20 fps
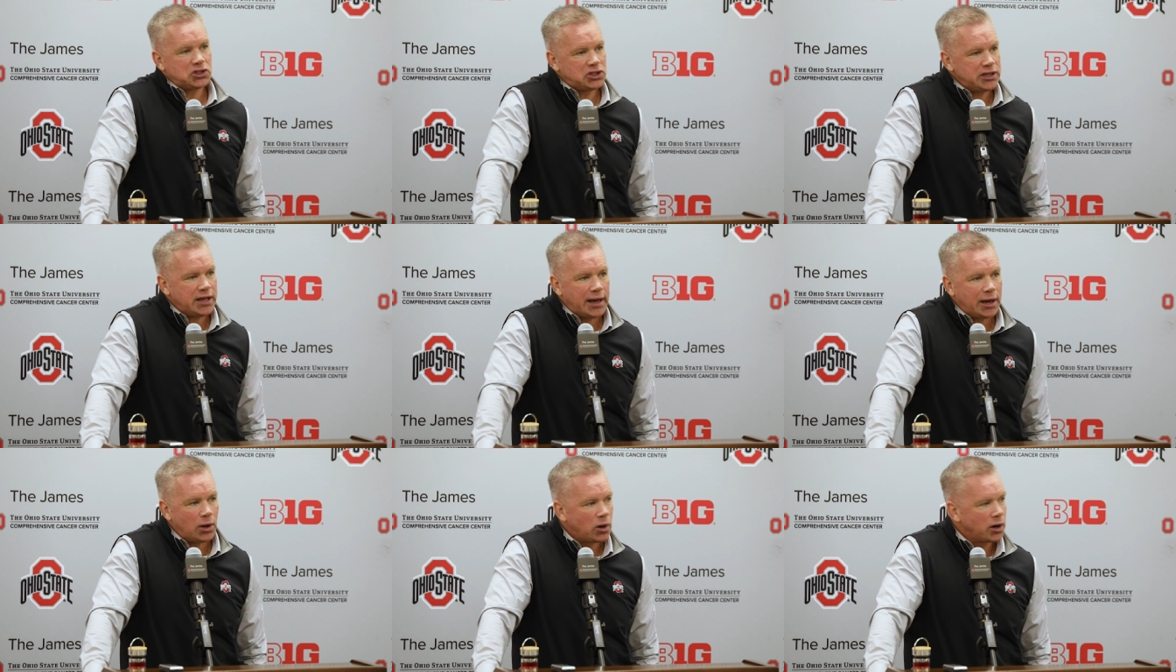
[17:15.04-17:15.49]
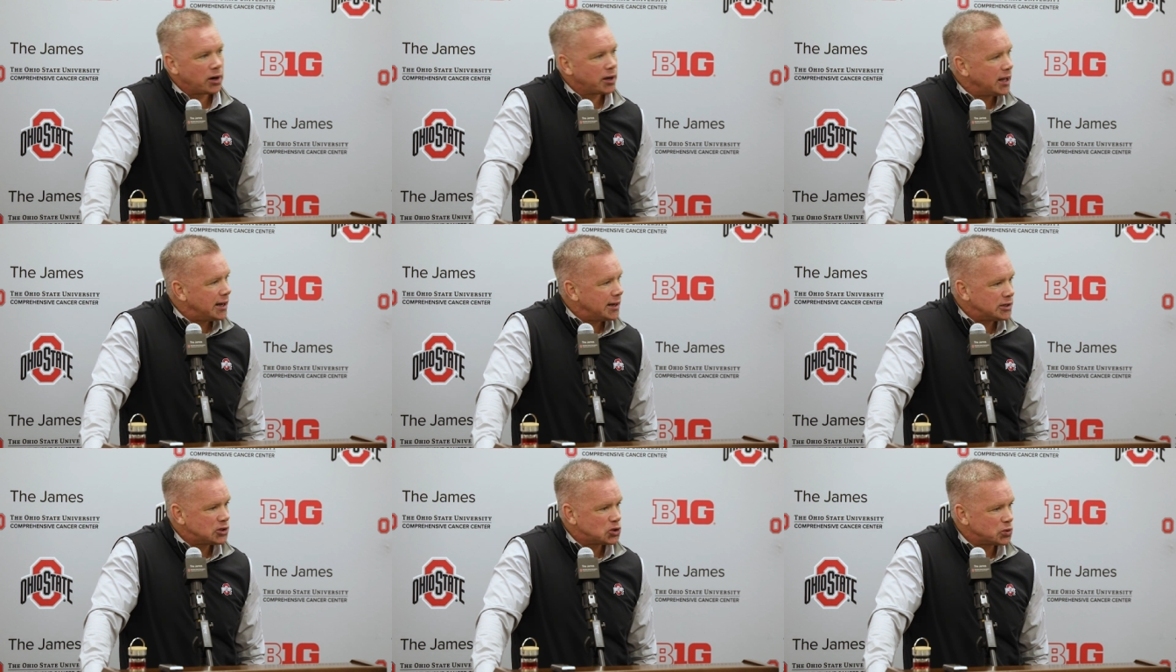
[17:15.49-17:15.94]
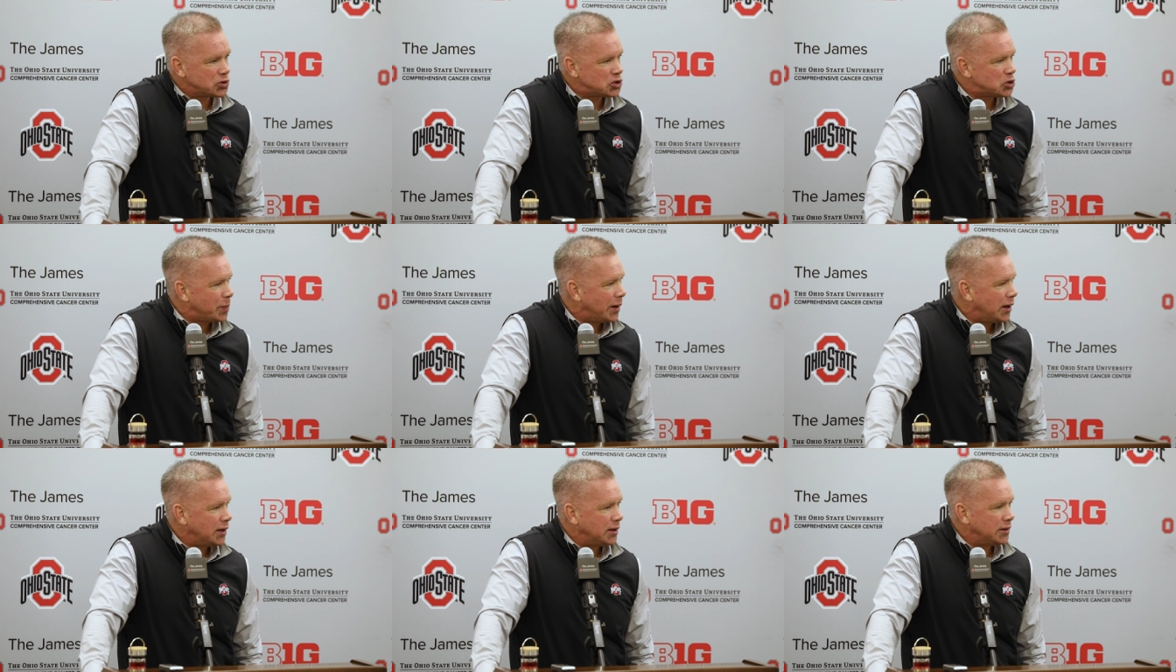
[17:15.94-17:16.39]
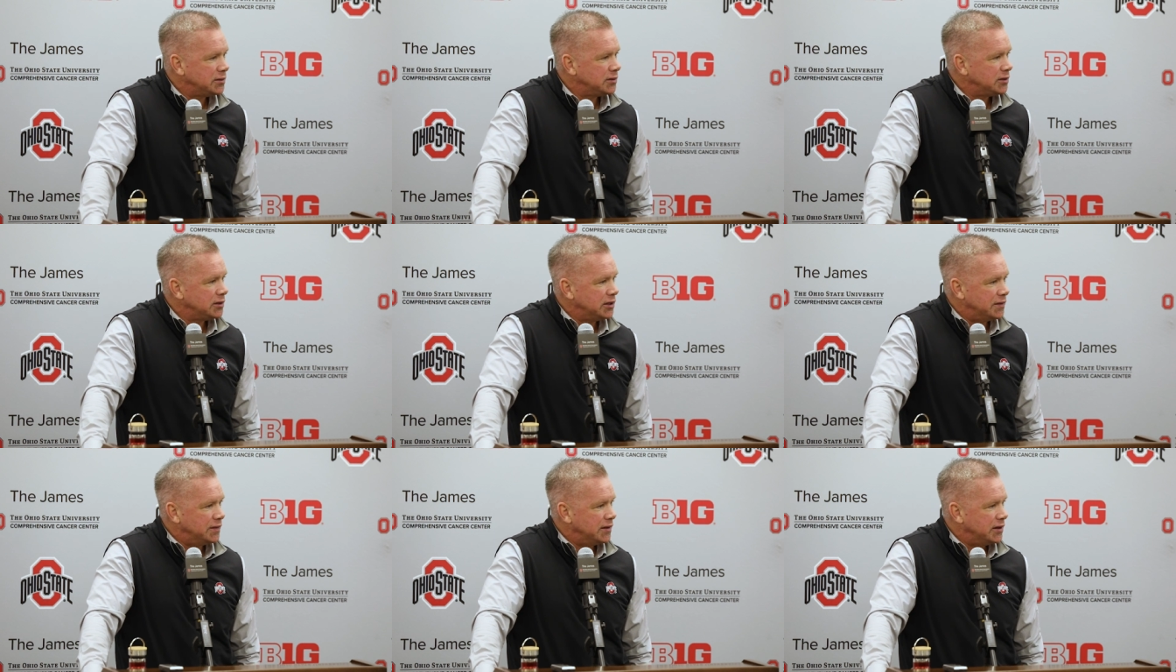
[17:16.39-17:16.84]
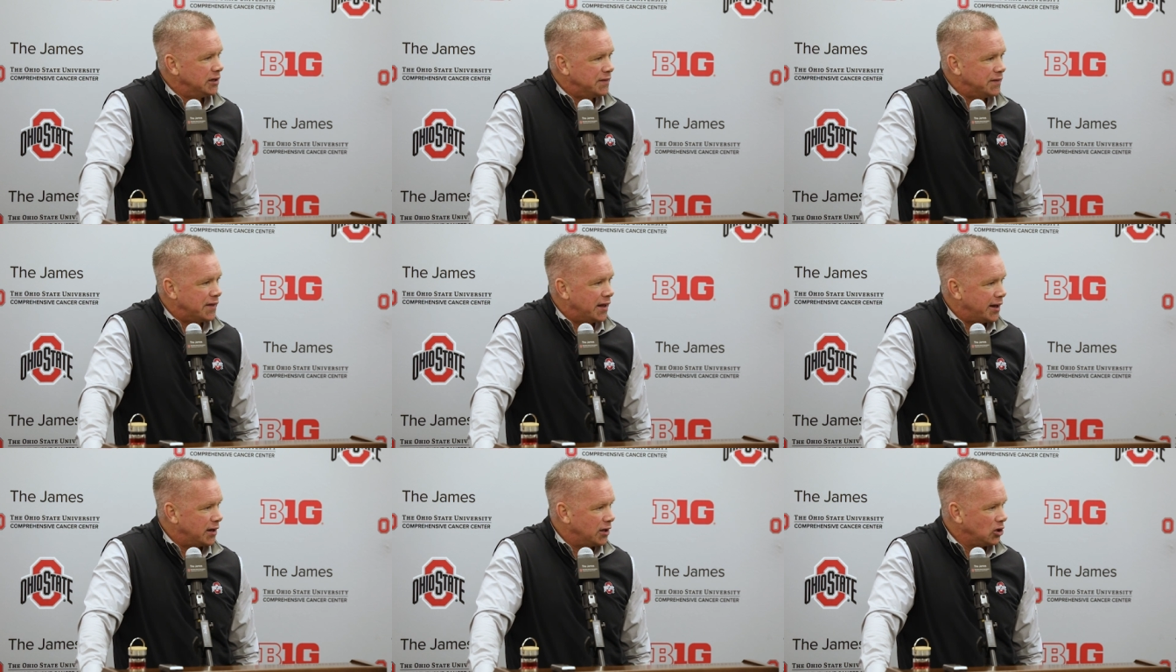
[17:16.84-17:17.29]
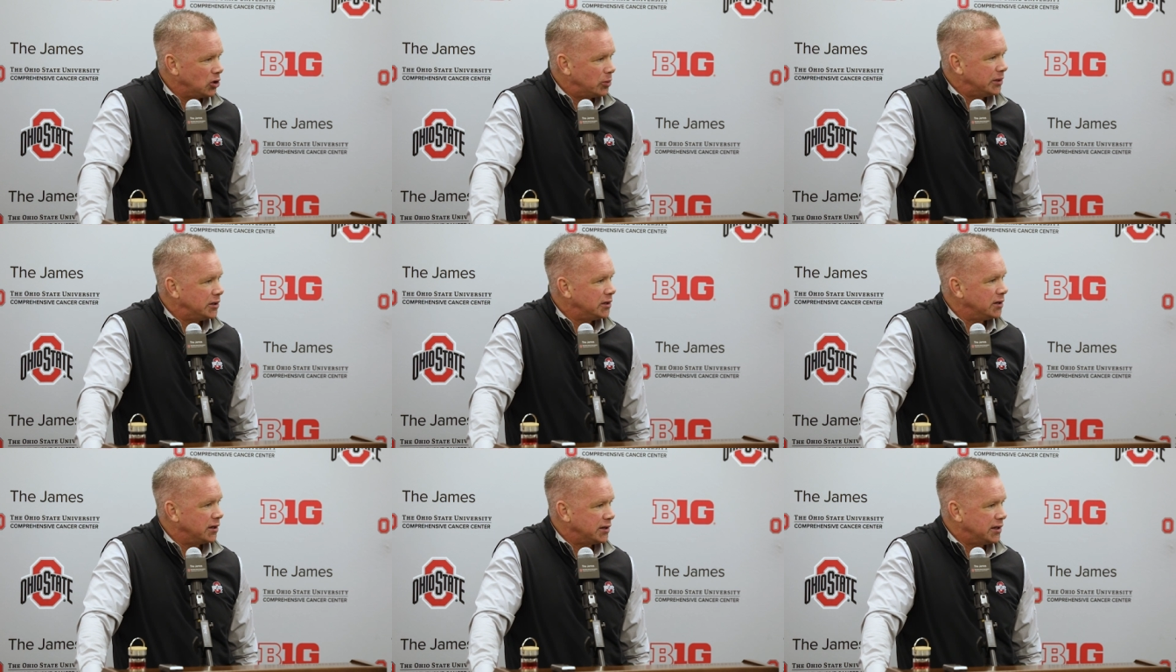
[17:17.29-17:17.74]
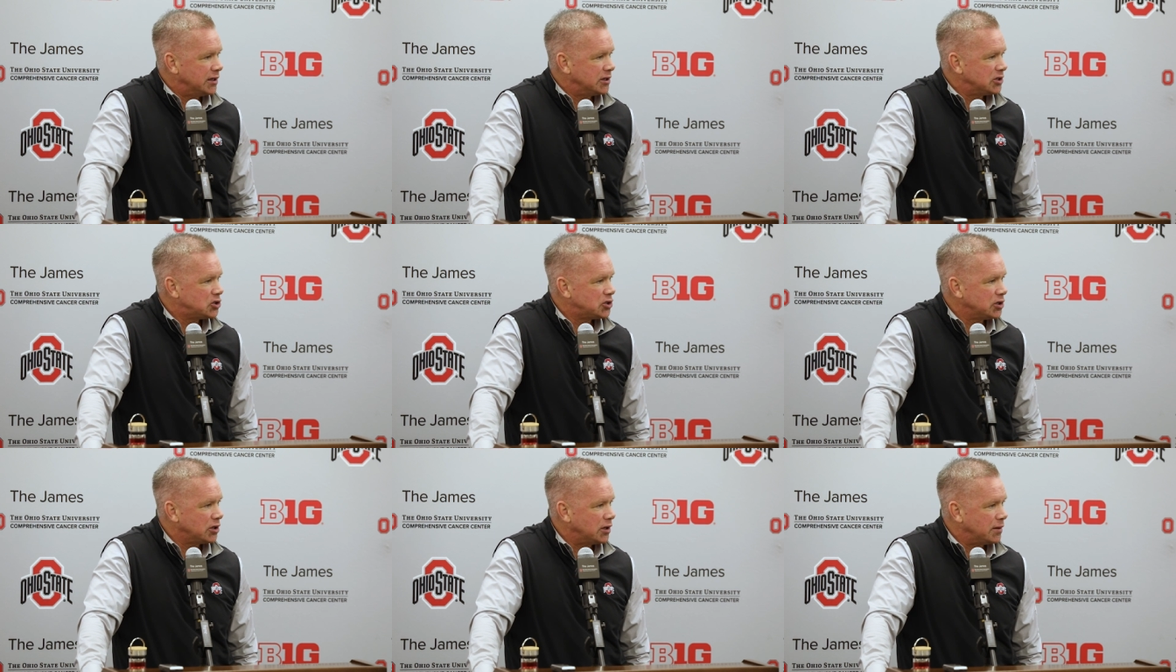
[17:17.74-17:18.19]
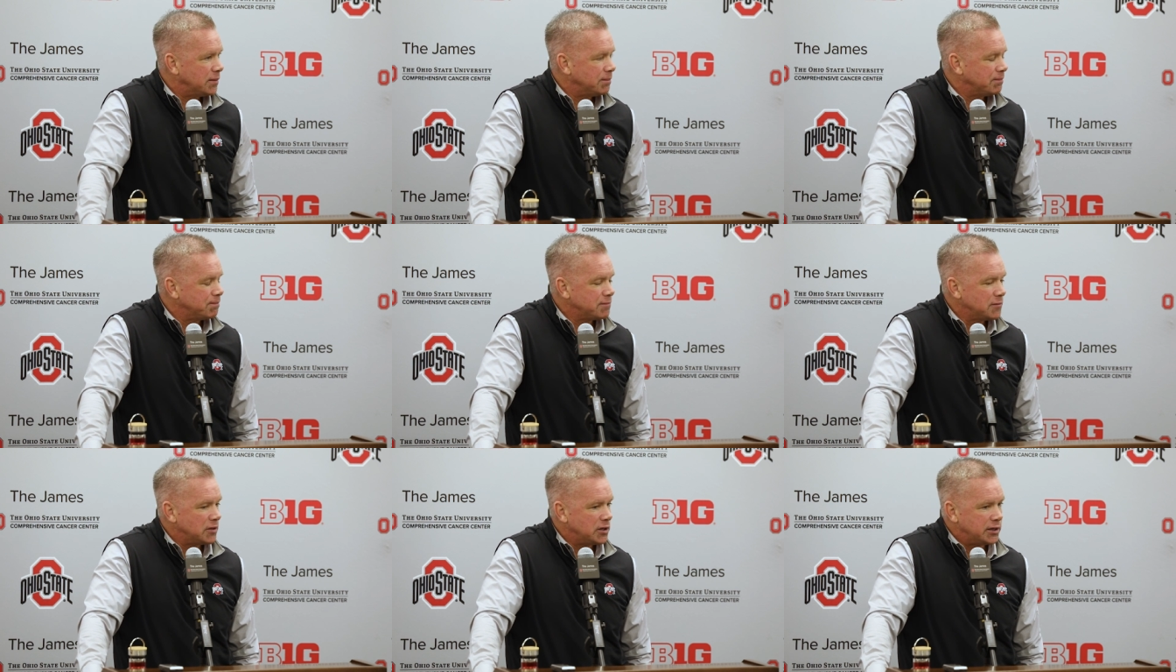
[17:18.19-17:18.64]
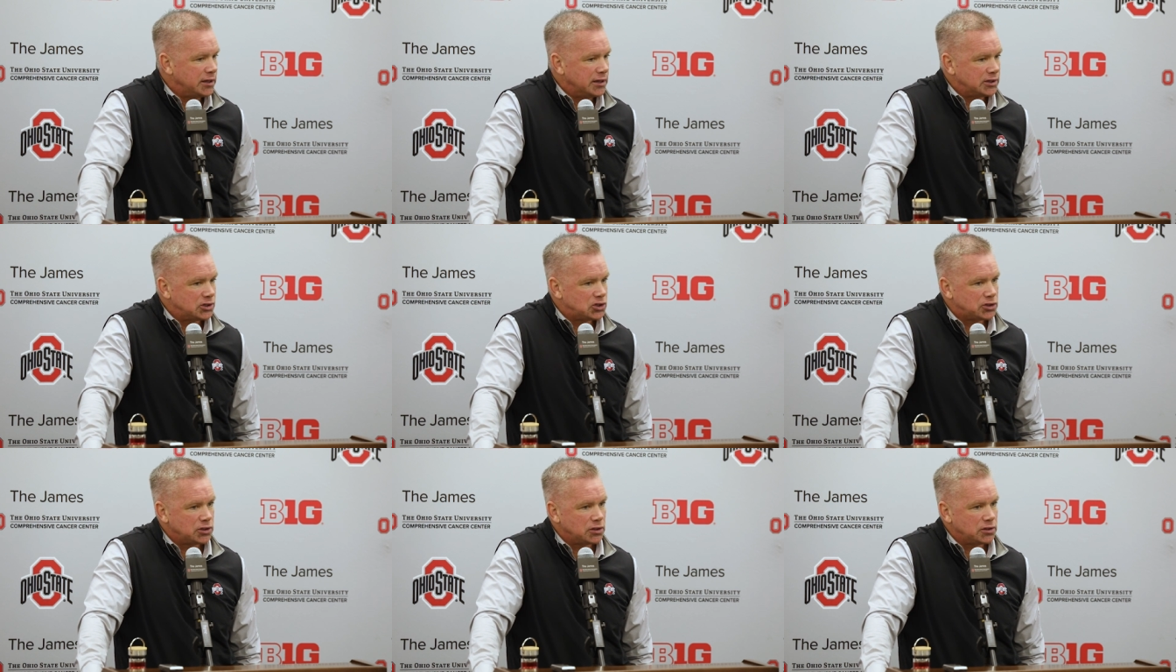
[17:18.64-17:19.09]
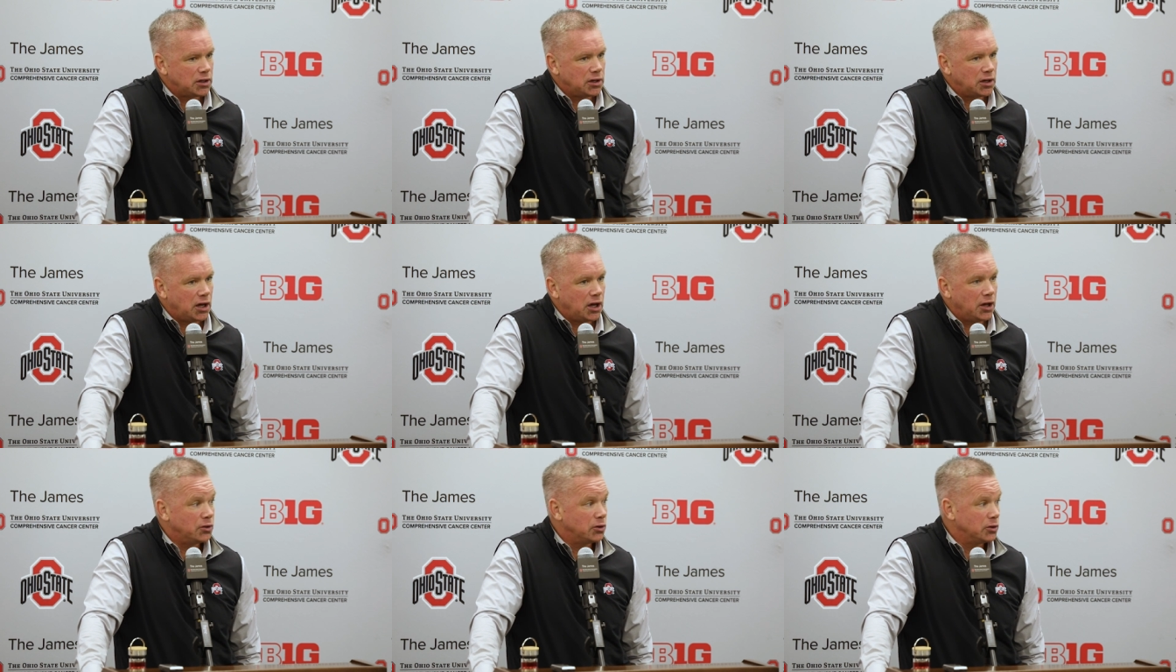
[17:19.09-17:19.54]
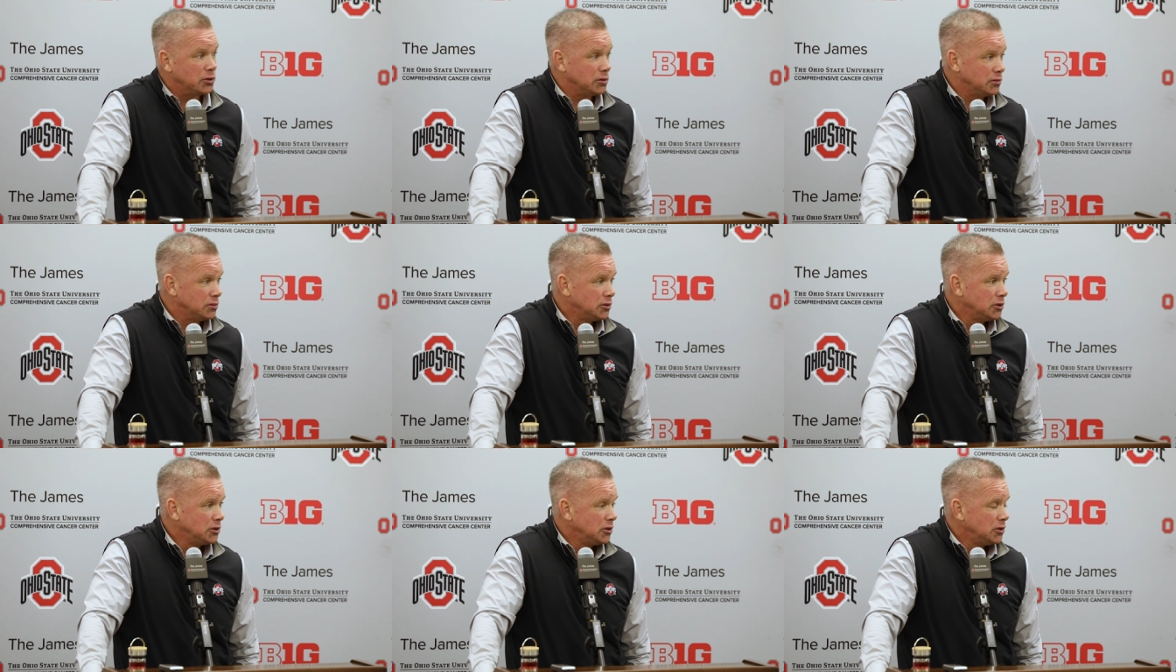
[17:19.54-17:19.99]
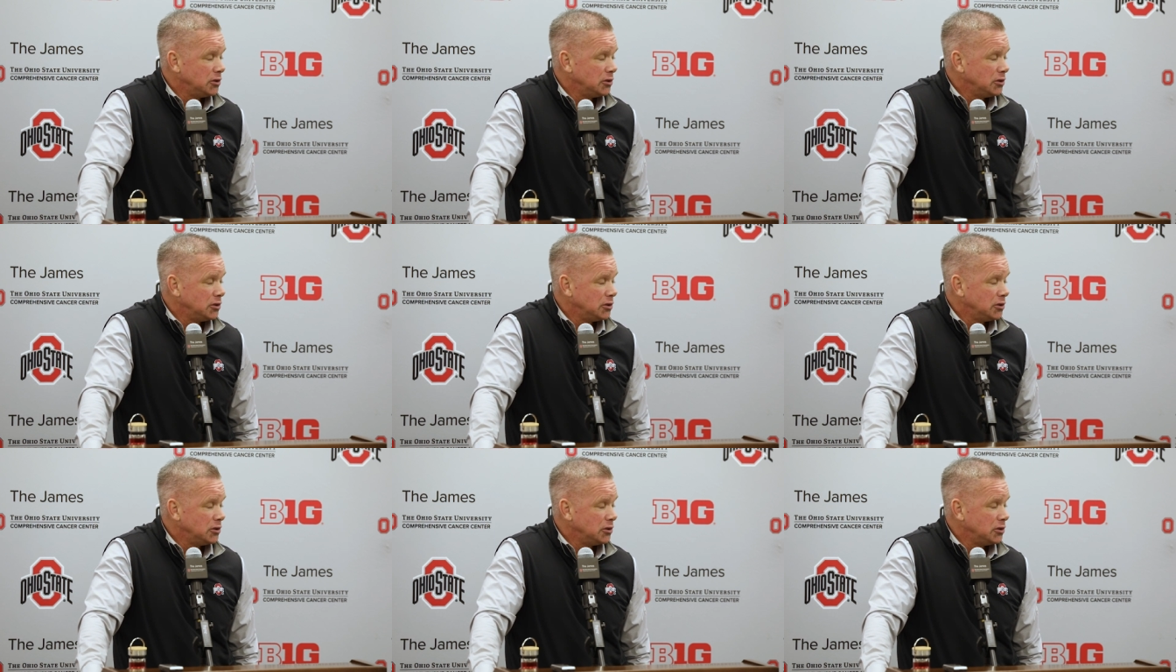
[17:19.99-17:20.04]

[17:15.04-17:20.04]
see how our guys respond in the, in that element against um, against other